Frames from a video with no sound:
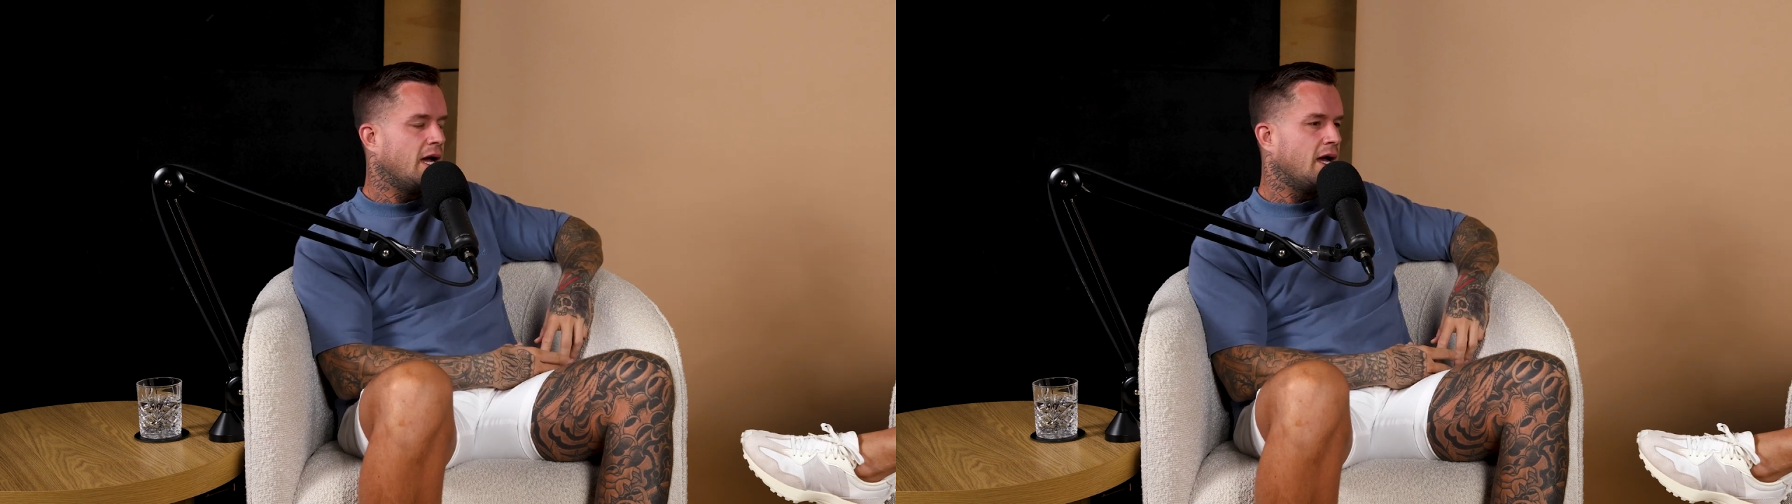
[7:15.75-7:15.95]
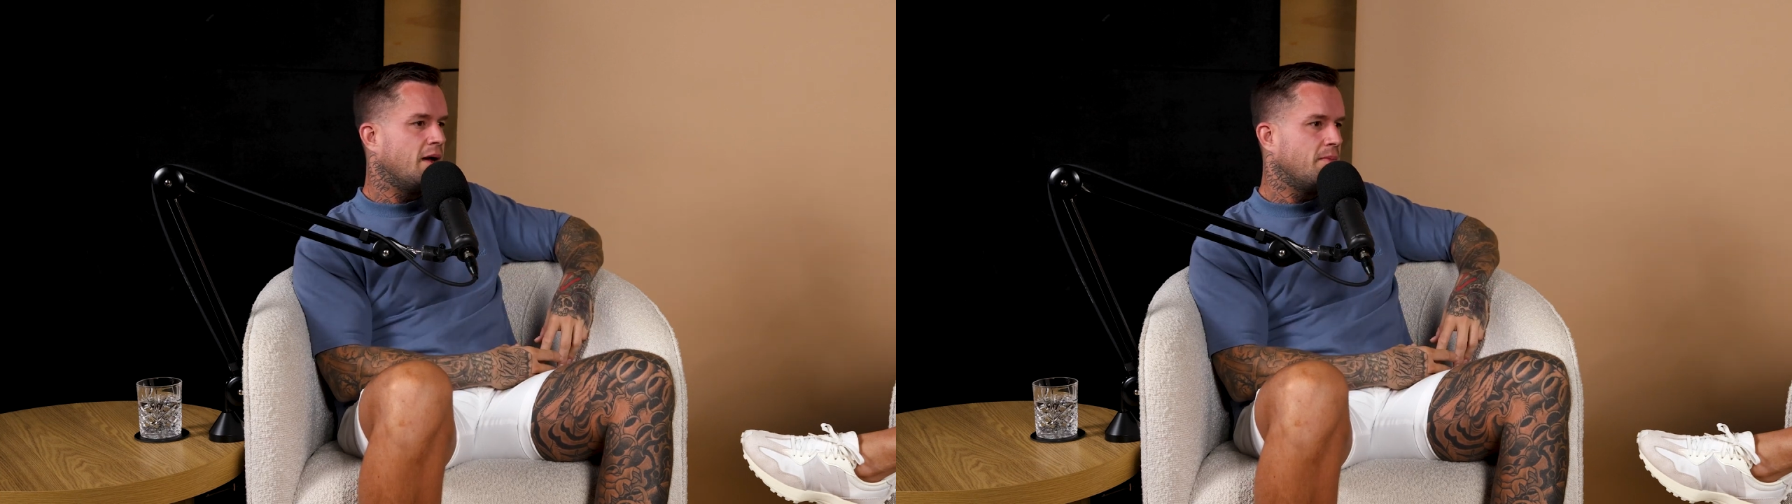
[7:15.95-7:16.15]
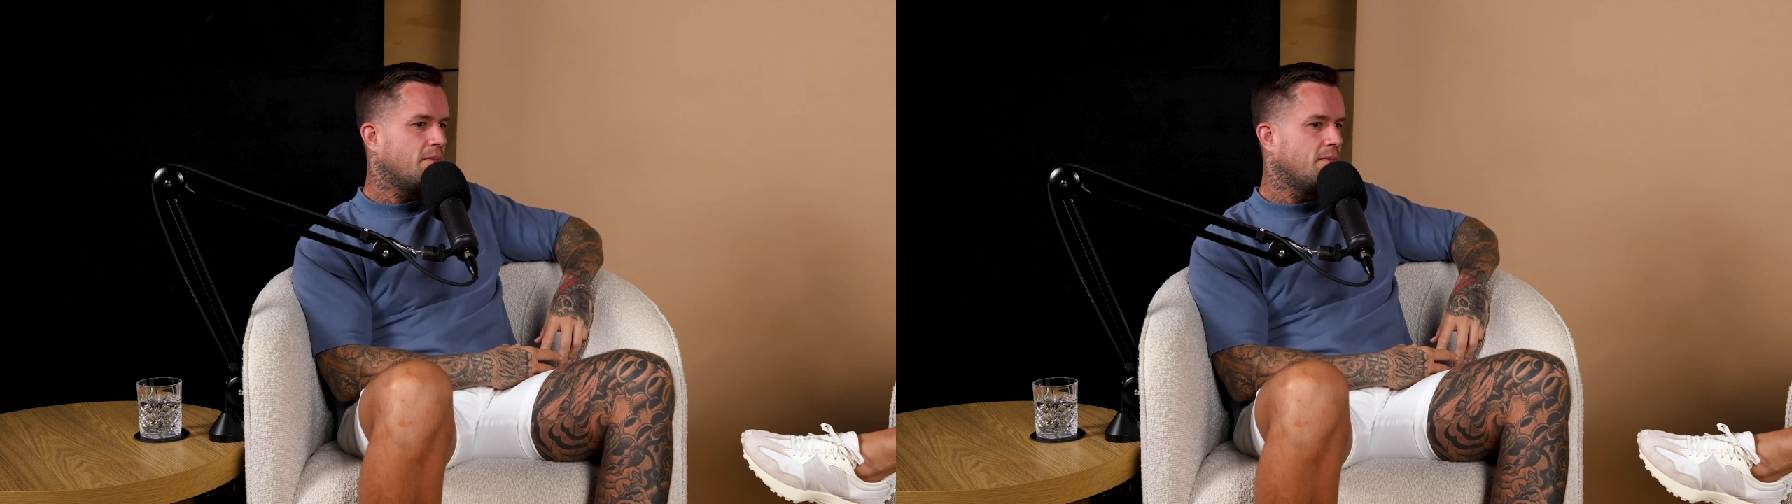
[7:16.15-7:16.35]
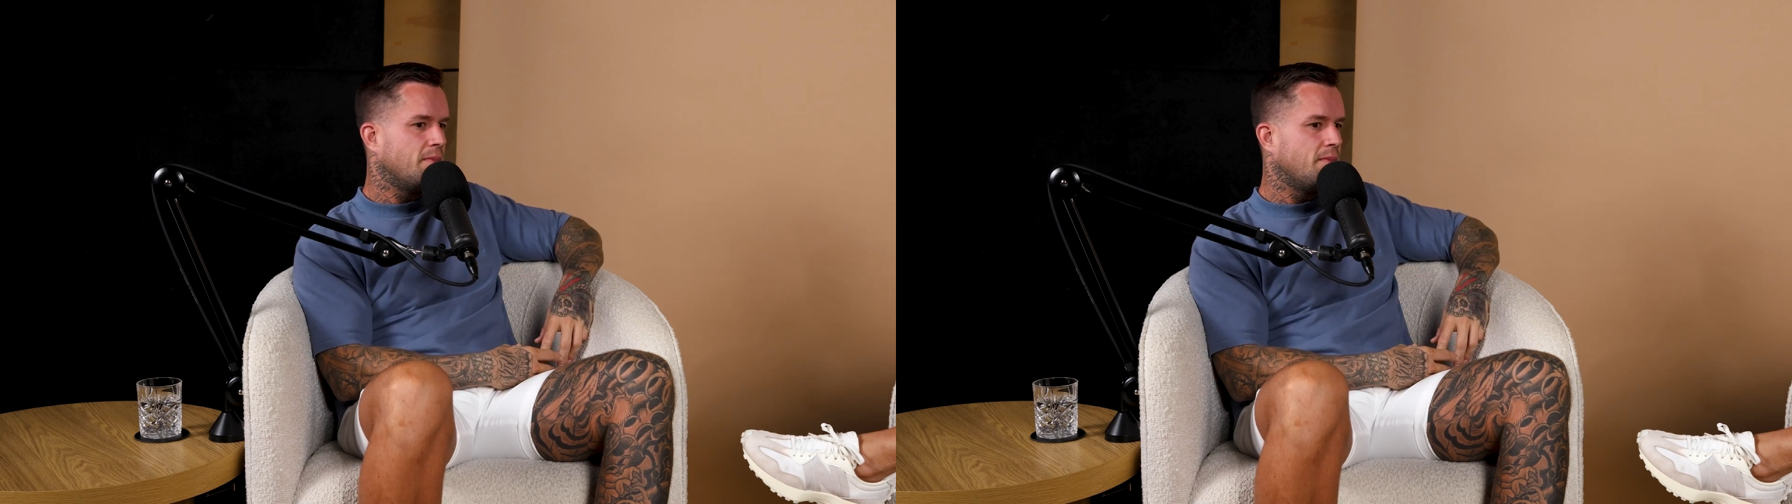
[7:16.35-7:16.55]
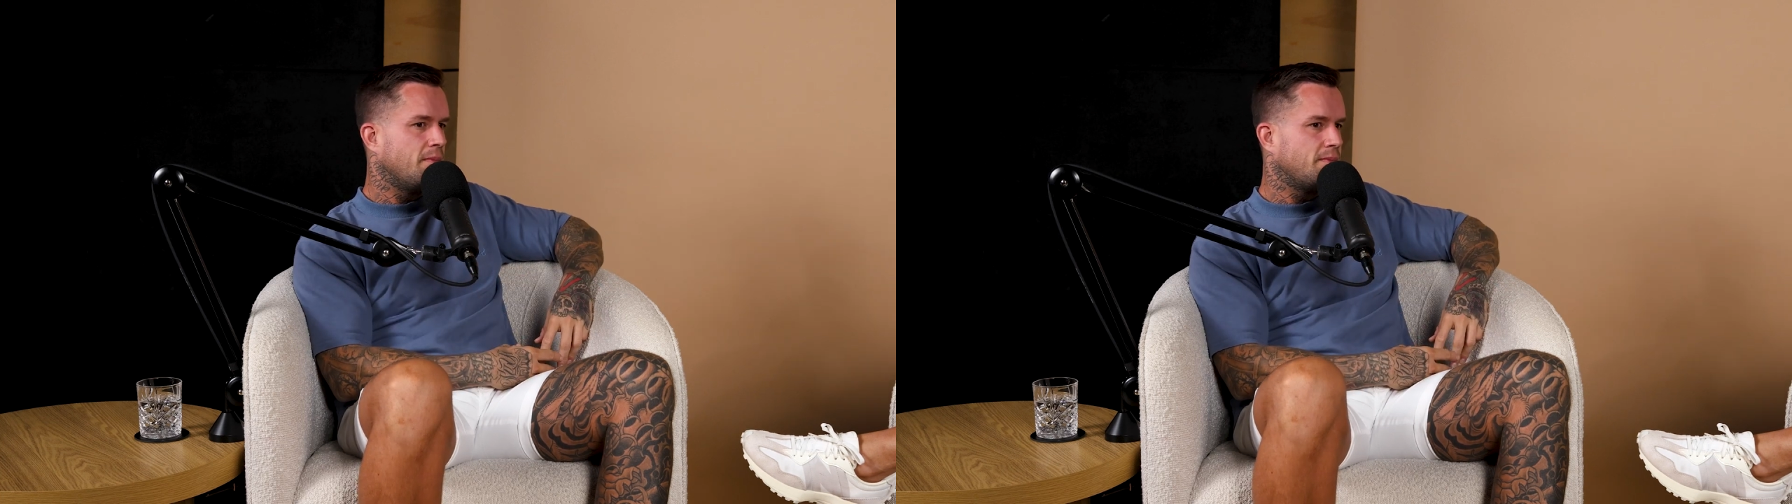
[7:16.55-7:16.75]

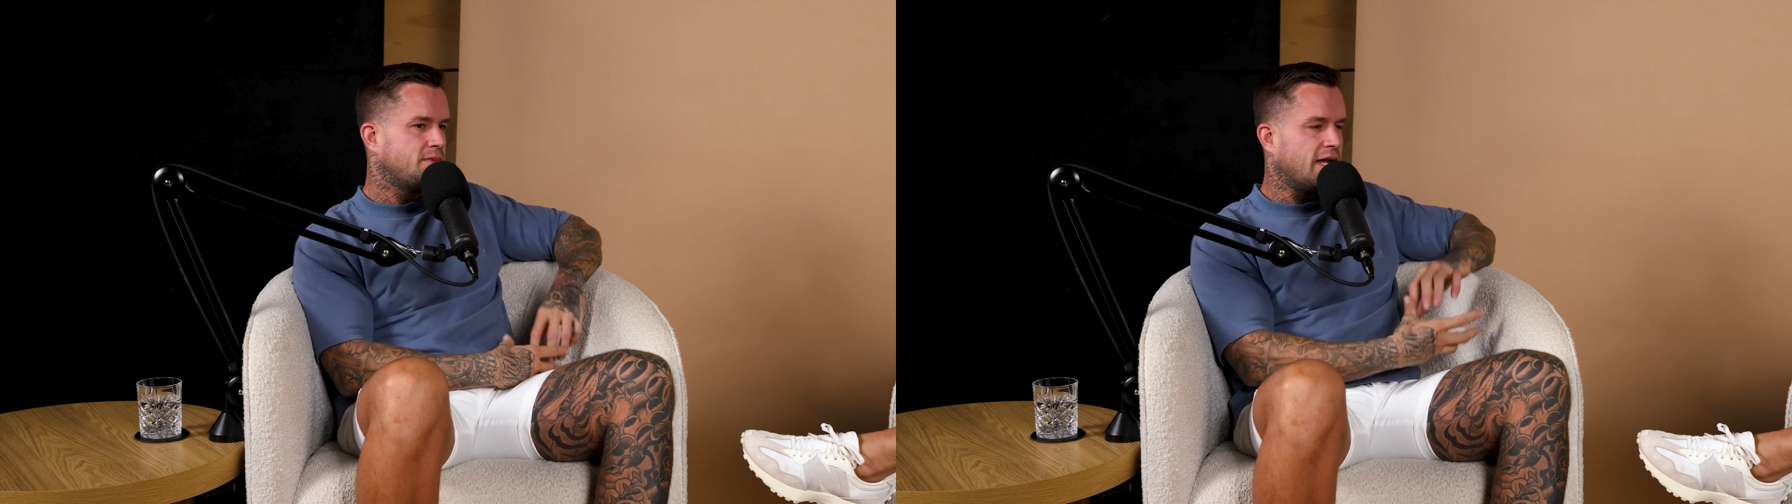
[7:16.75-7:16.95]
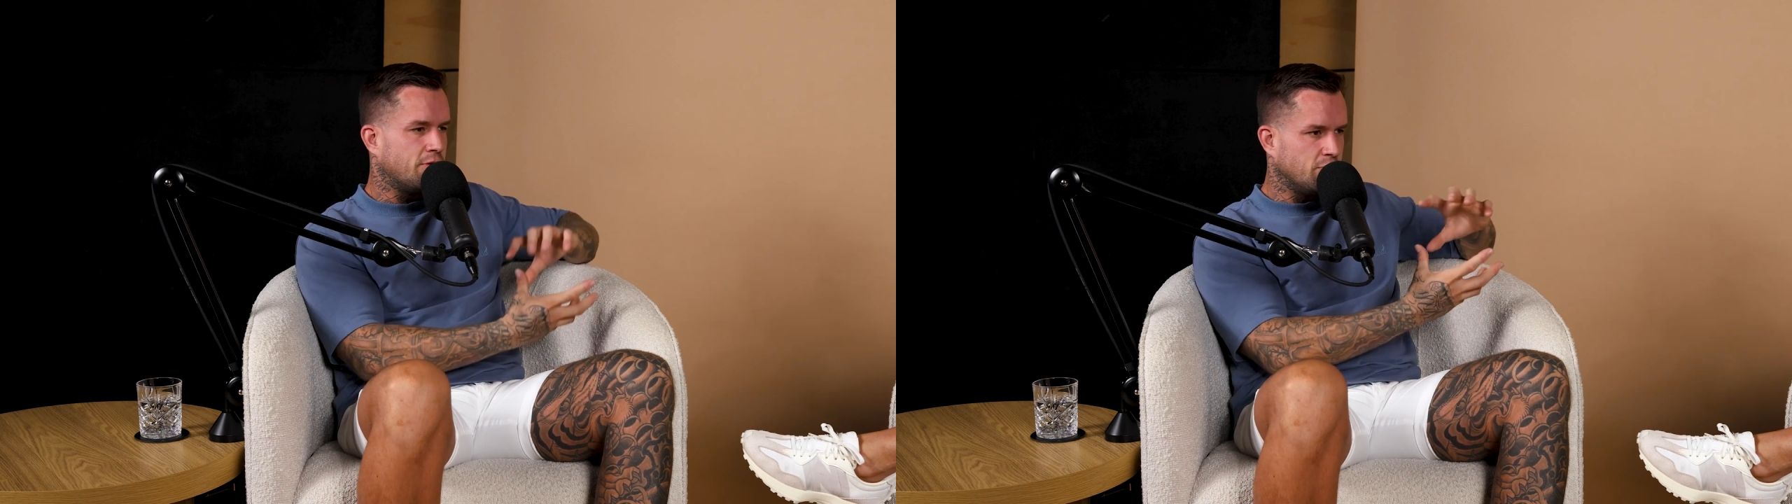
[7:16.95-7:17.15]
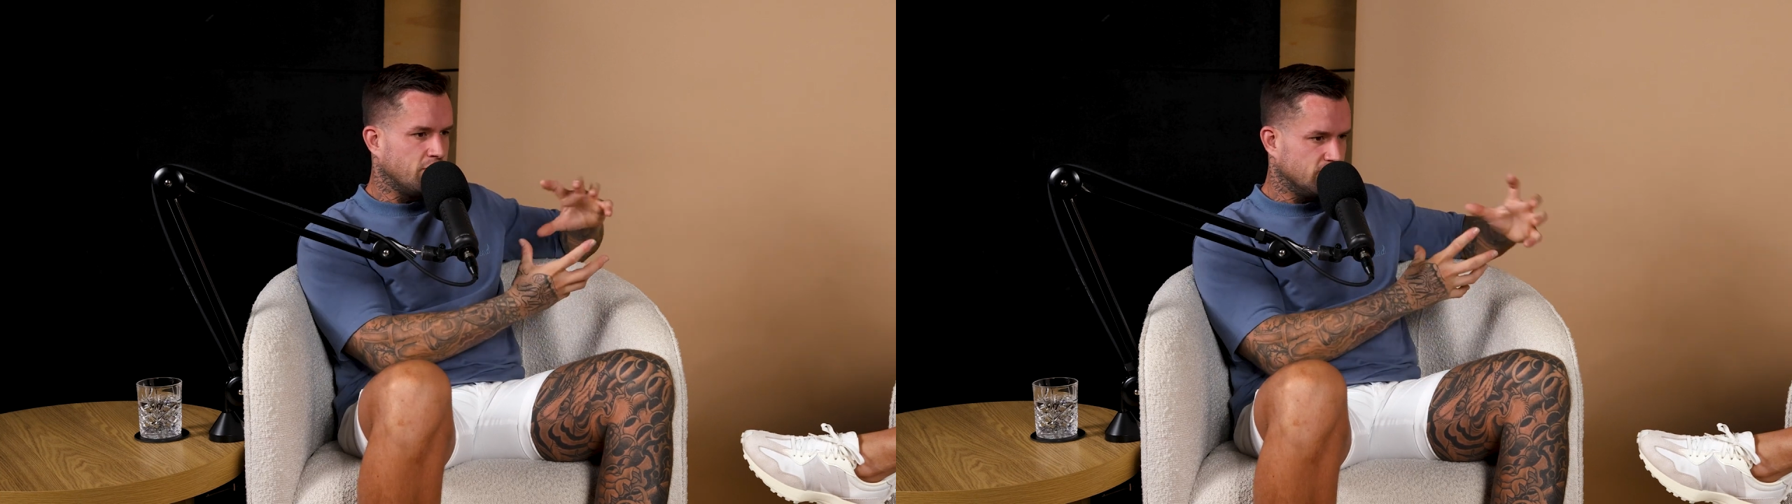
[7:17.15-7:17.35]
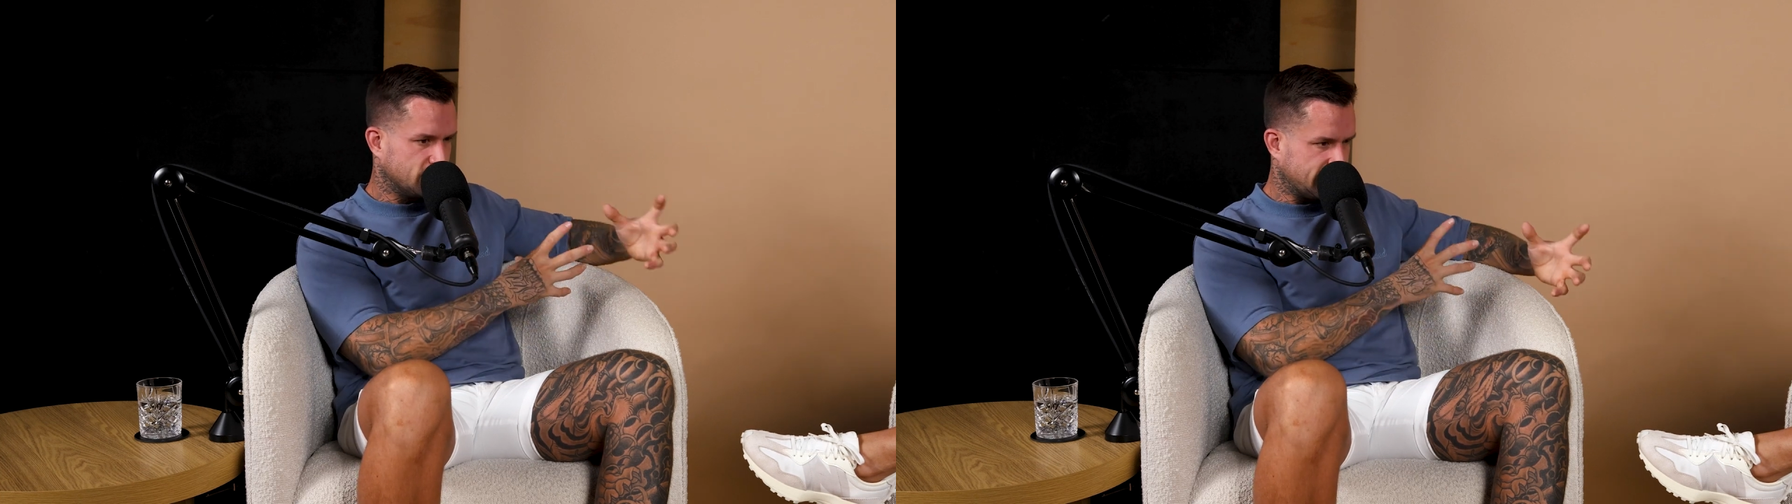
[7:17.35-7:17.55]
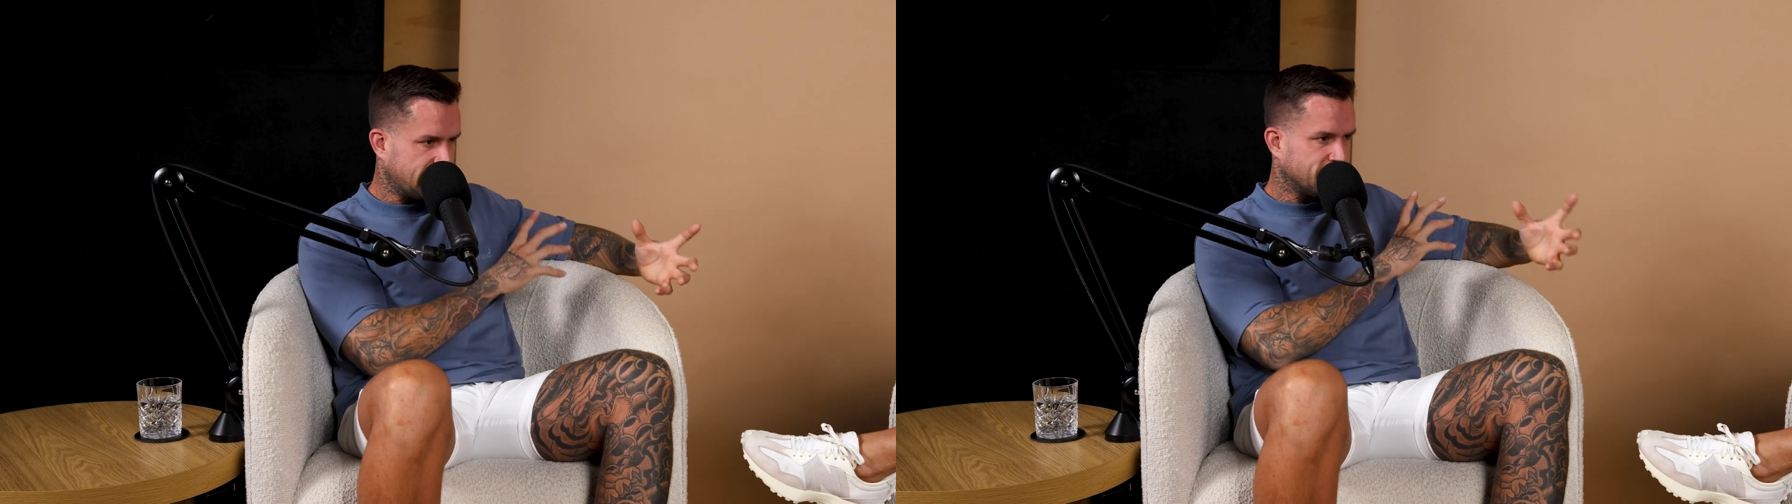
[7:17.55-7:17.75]
Tattoo
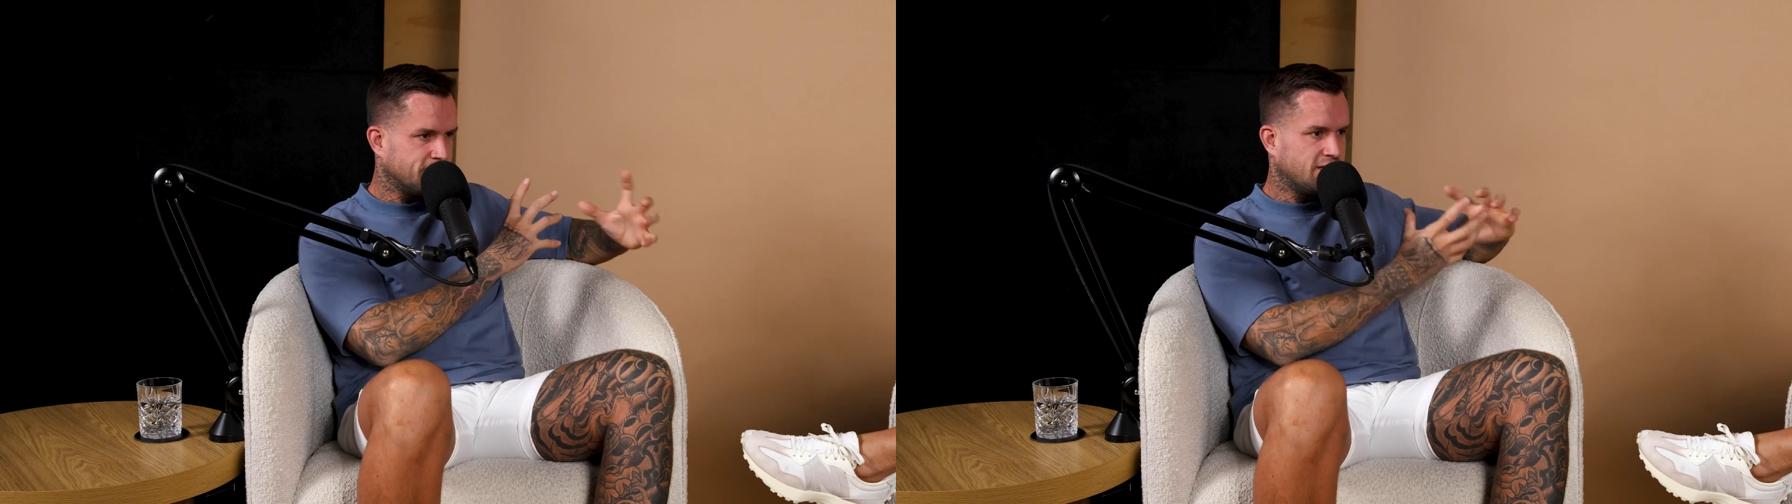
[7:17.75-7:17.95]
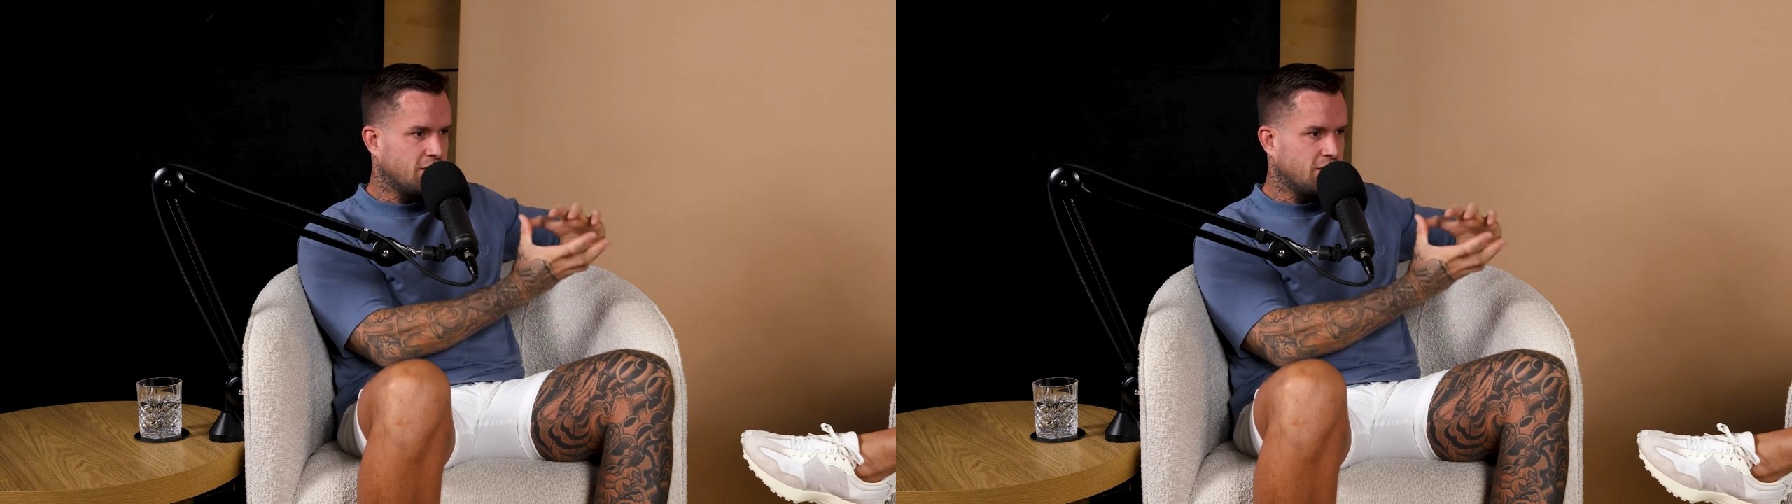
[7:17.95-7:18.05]
removal's scary.